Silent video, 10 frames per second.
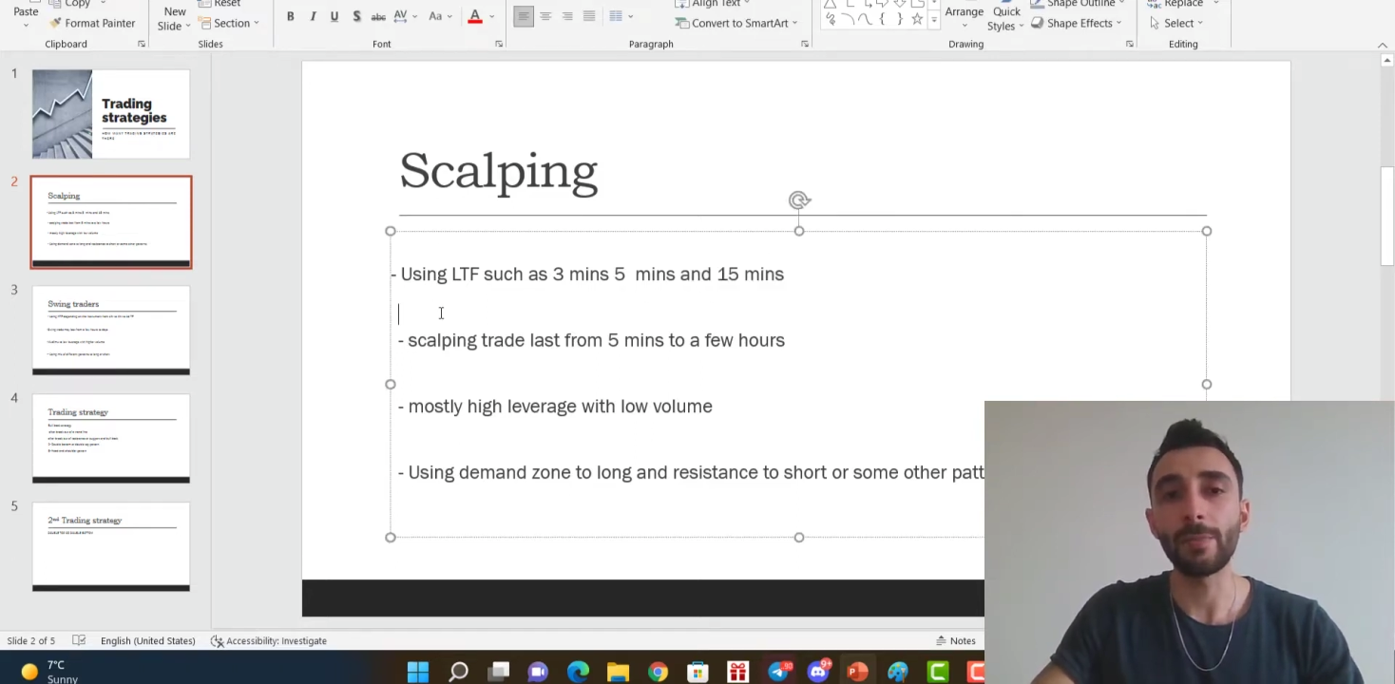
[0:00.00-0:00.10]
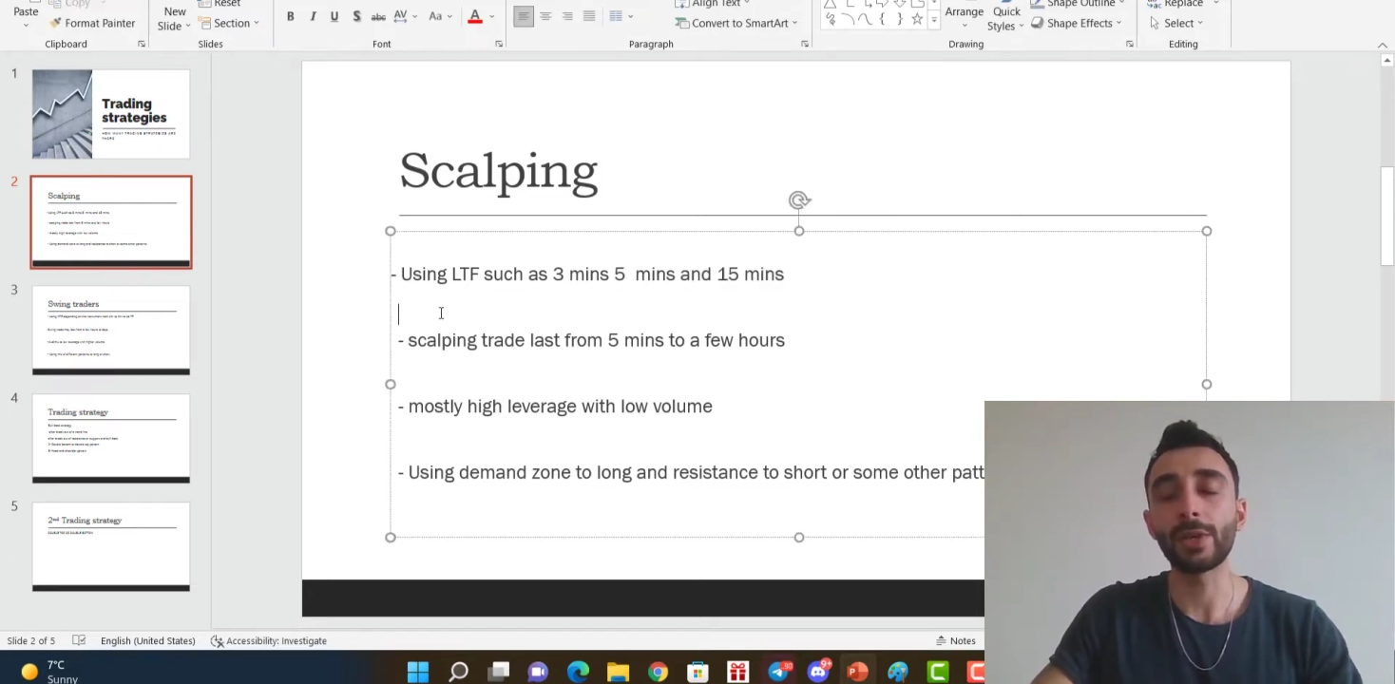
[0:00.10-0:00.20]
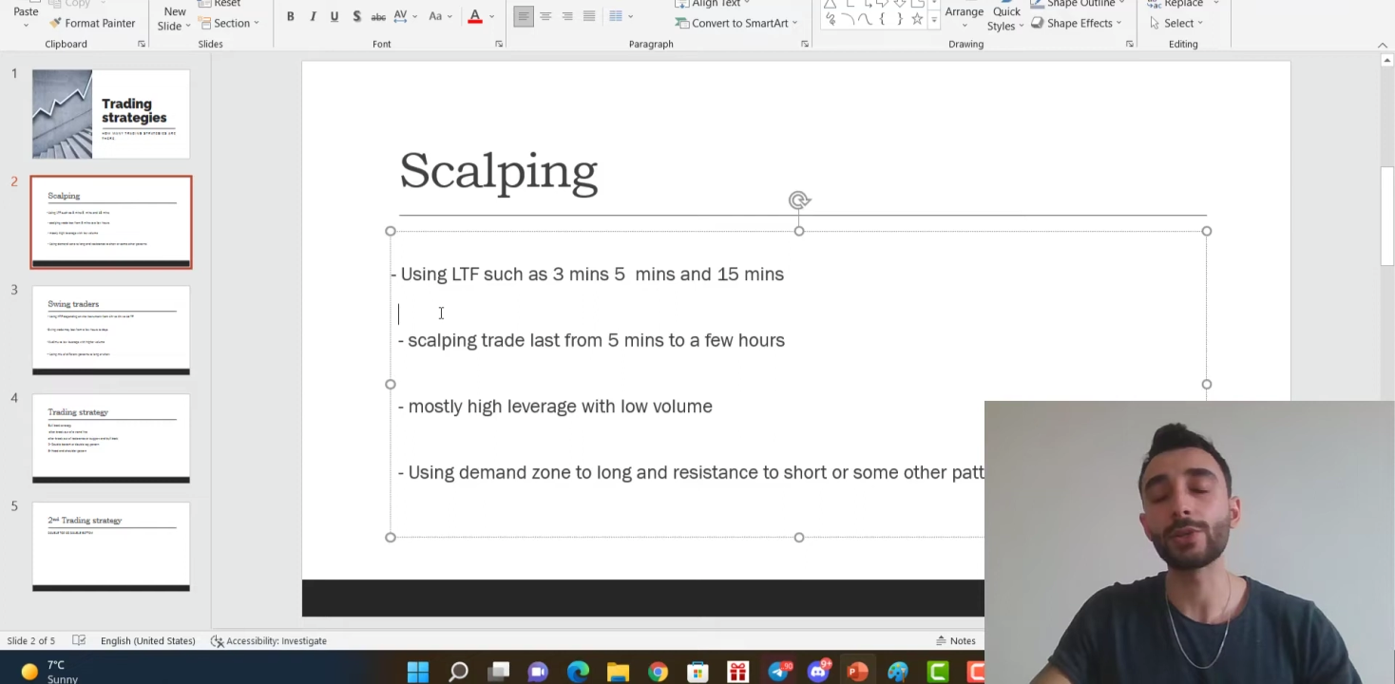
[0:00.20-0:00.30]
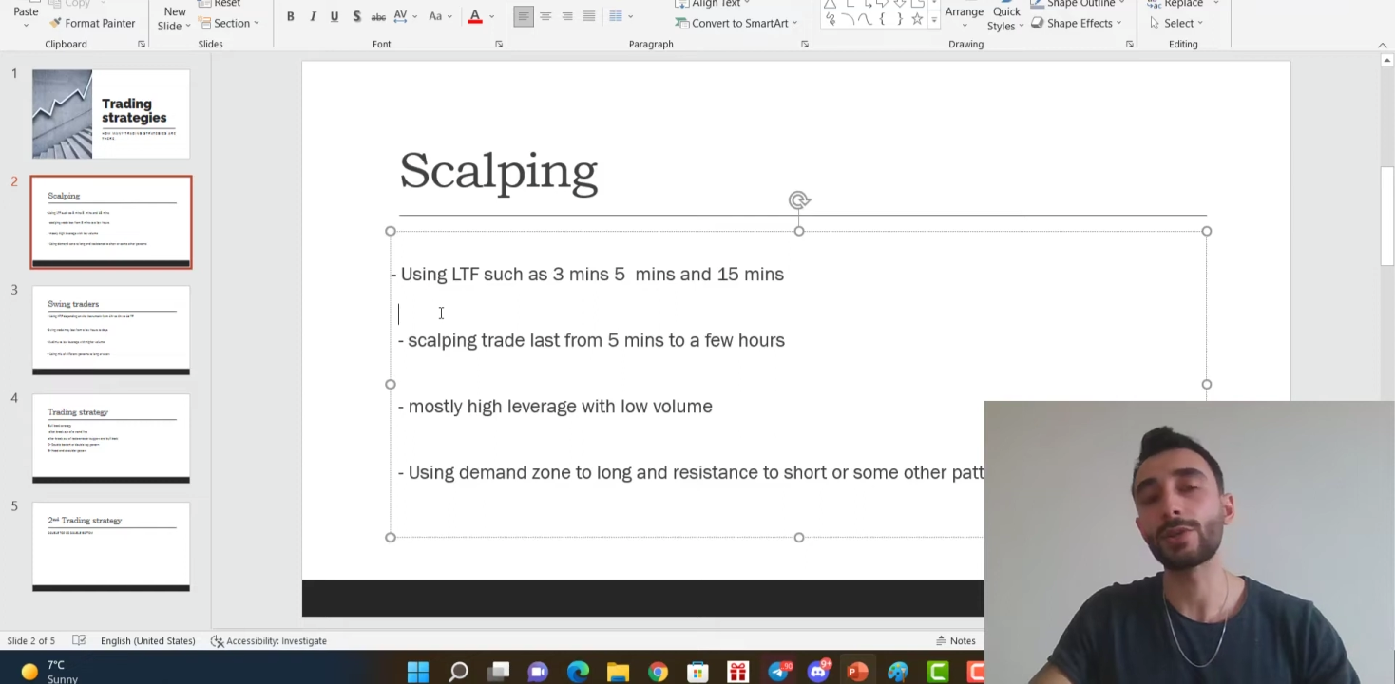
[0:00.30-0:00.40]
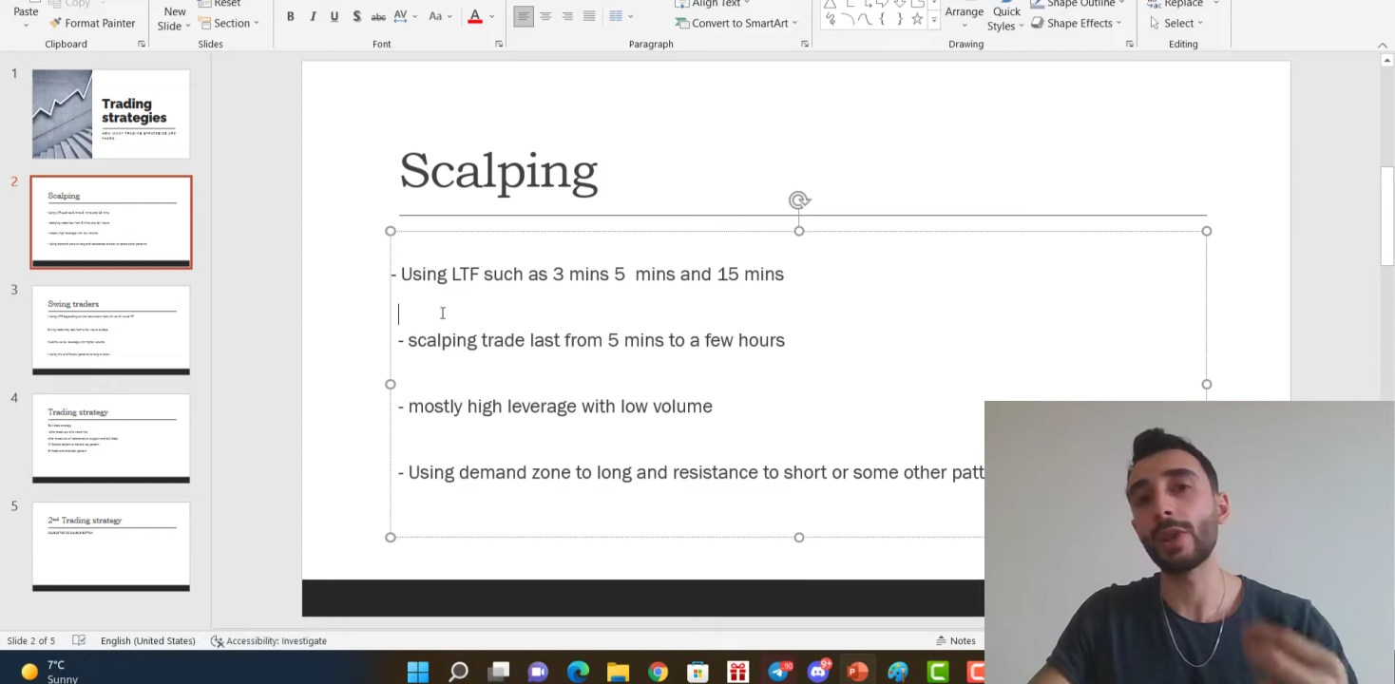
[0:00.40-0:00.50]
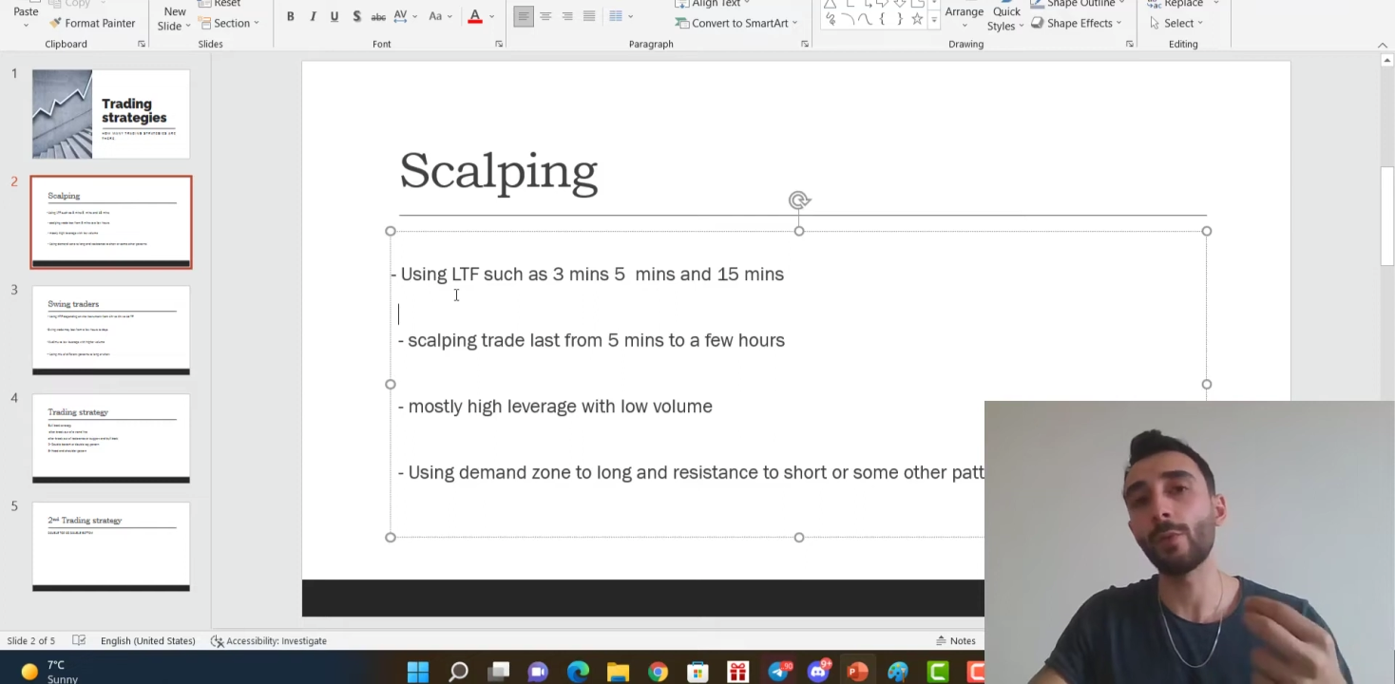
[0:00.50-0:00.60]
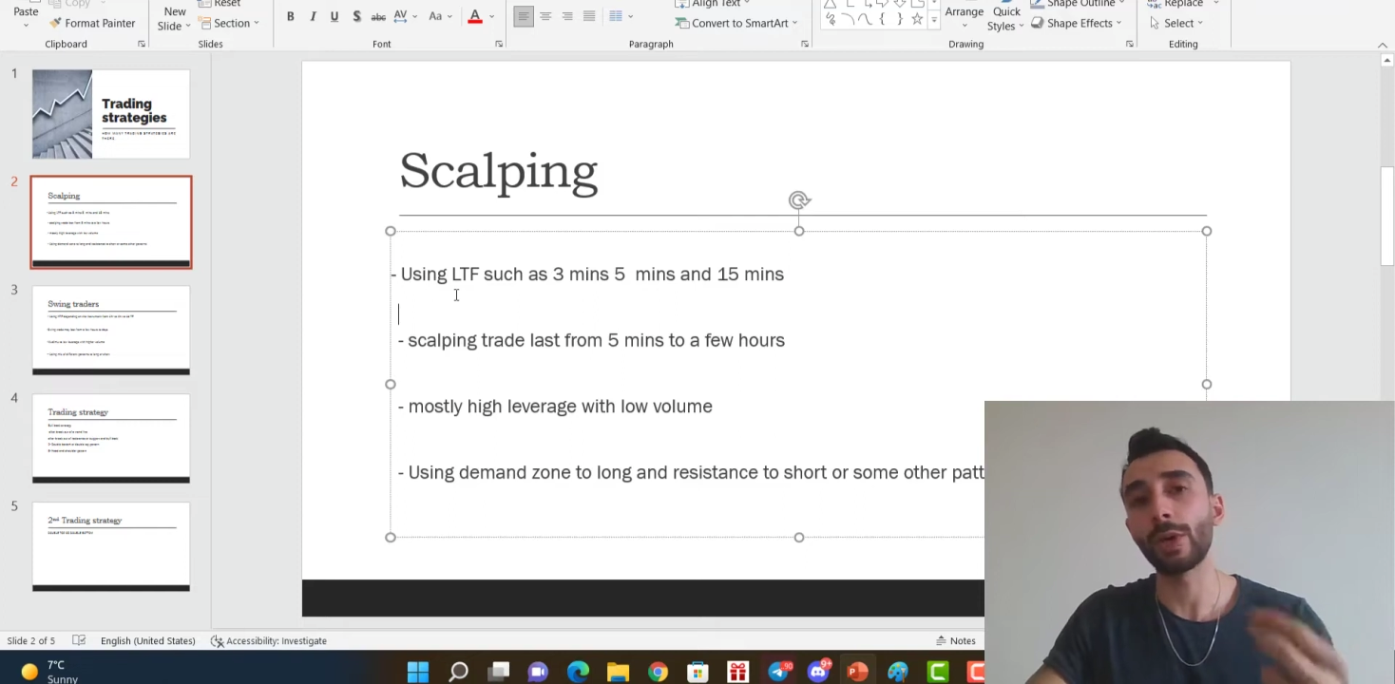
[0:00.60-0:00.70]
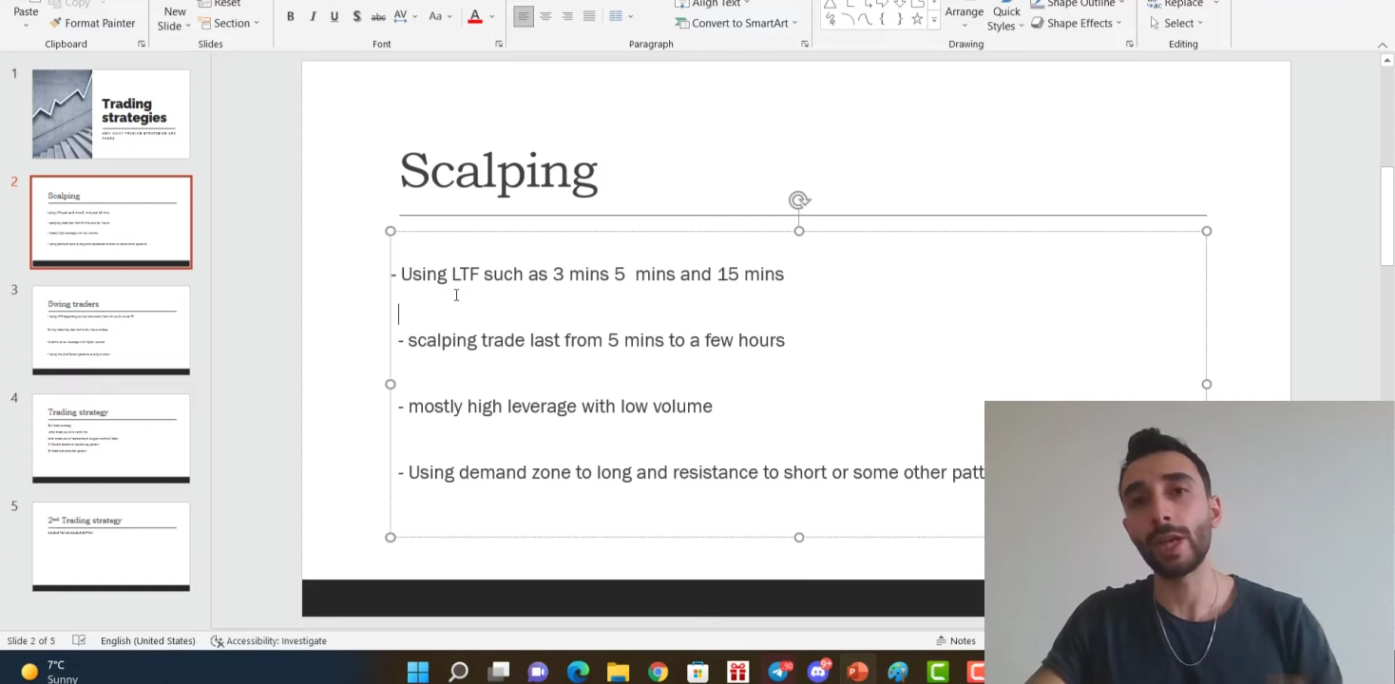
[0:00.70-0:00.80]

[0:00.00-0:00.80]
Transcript: Because they want